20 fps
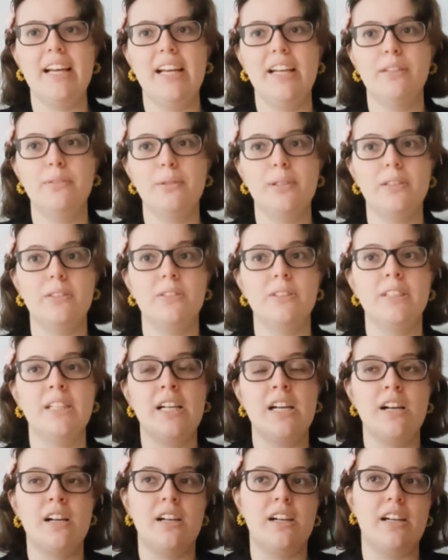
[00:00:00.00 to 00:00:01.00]
And well,
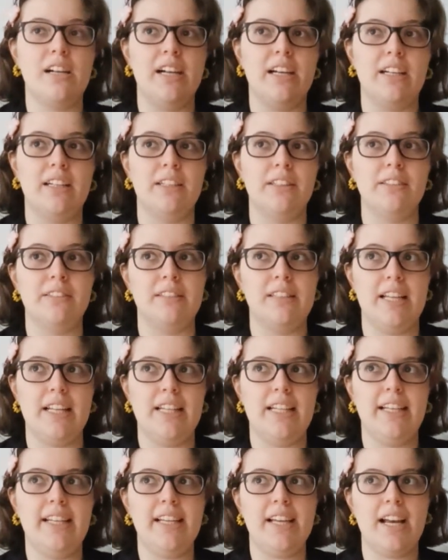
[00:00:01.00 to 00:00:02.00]

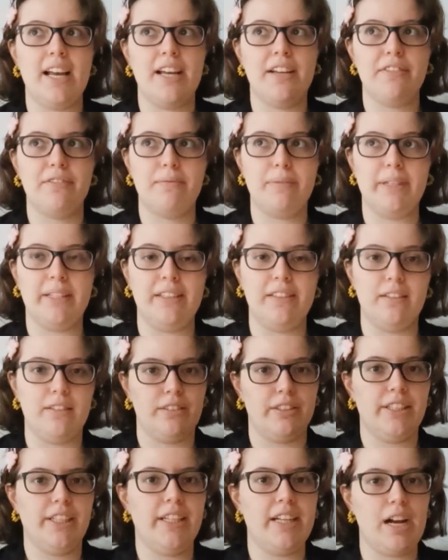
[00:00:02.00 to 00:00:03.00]
lately I've been
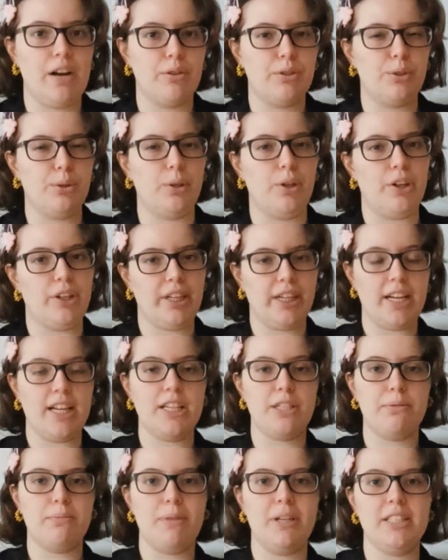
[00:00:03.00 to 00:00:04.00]
learning how to
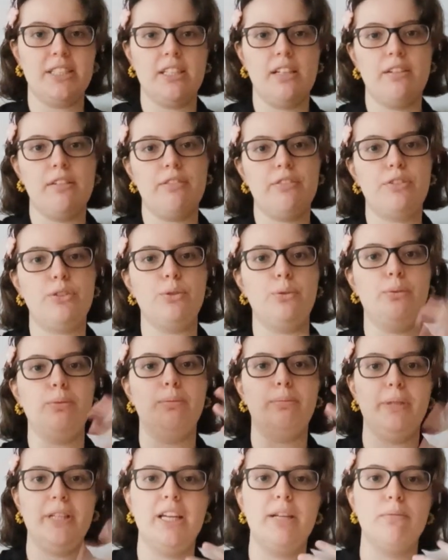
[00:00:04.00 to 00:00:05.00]
organize myself
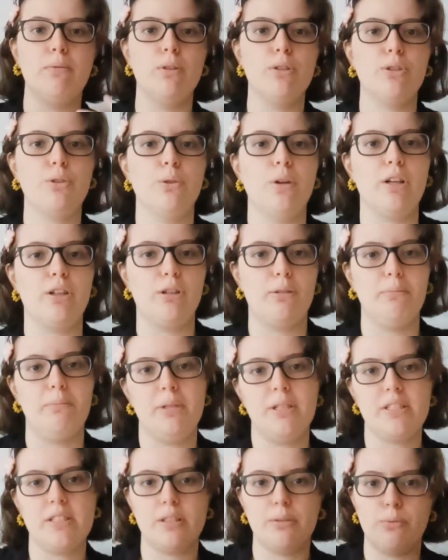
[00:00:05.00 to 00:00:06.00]
to be able to
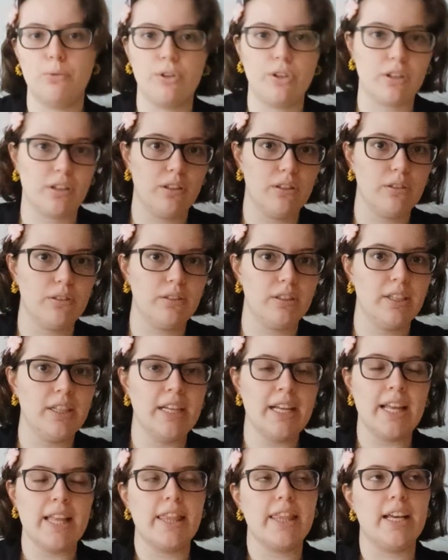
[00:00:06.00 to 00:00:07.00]
accomplish the workload
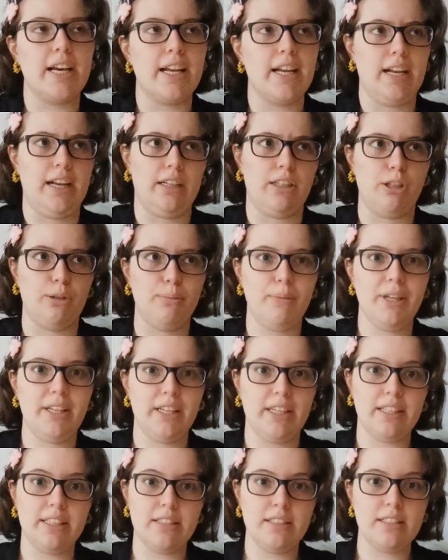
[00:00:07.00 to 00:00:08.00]
that a
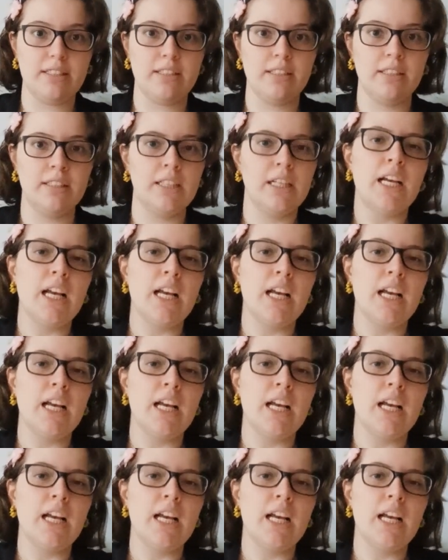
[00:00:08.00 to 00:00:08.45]
comic is.